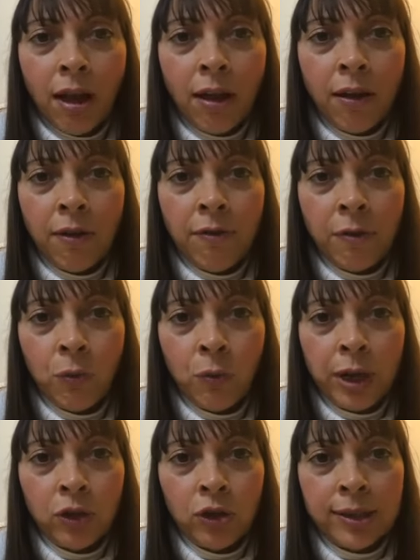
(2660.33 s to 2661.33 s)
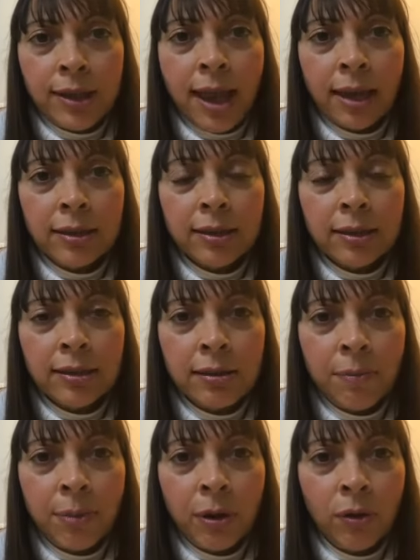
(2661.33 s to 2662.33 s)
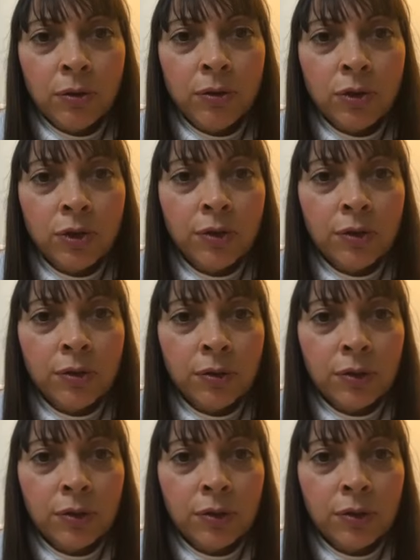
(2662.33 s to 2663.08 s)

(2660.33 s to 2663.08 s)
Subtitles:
of which sex they belong to.